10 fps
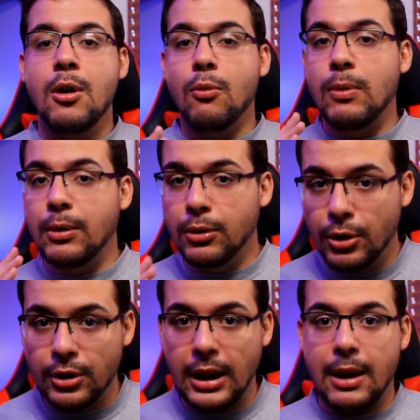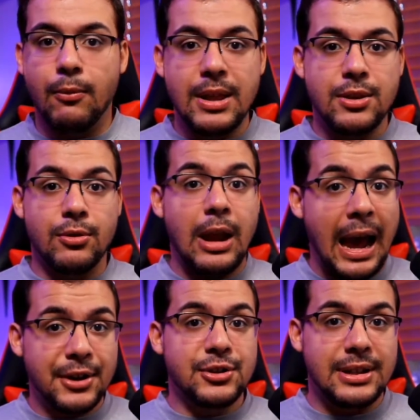will look when you're
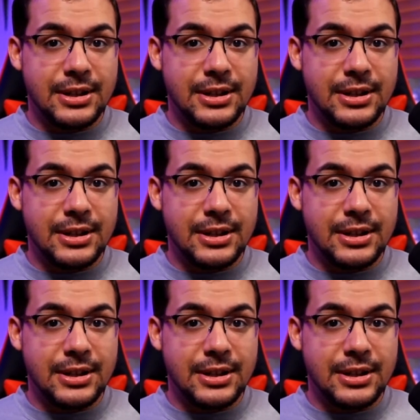actually